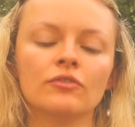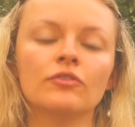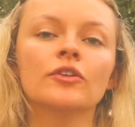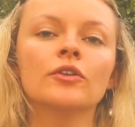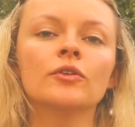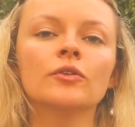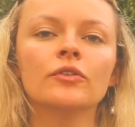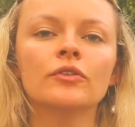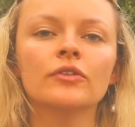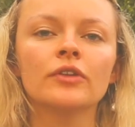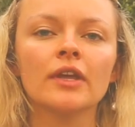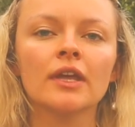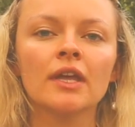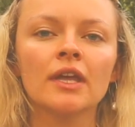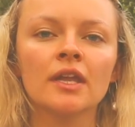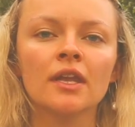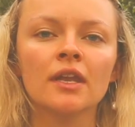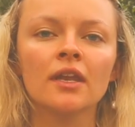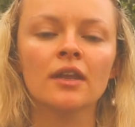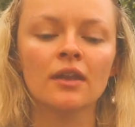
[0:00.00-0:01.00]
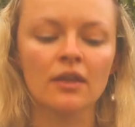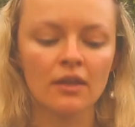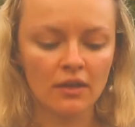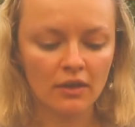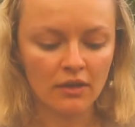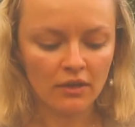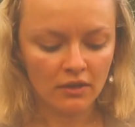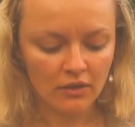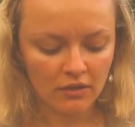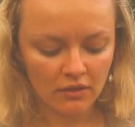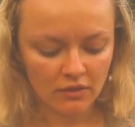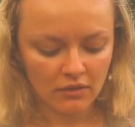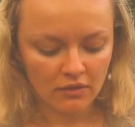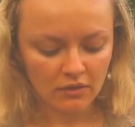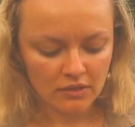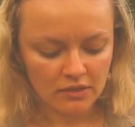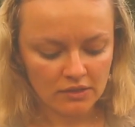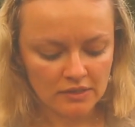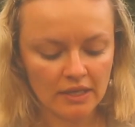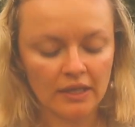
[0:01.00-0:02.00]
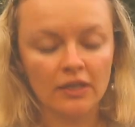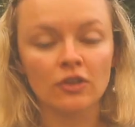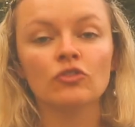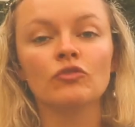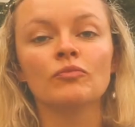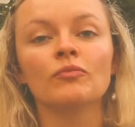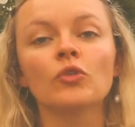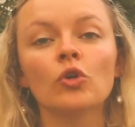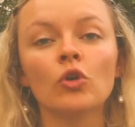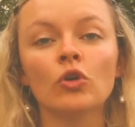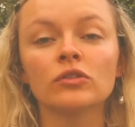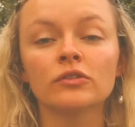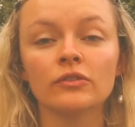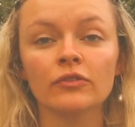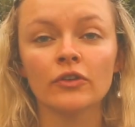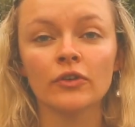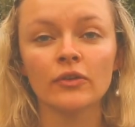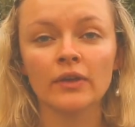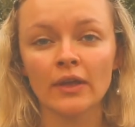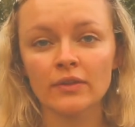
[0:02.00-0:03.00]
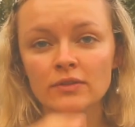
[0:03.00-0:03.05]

food in, say you've cooked the food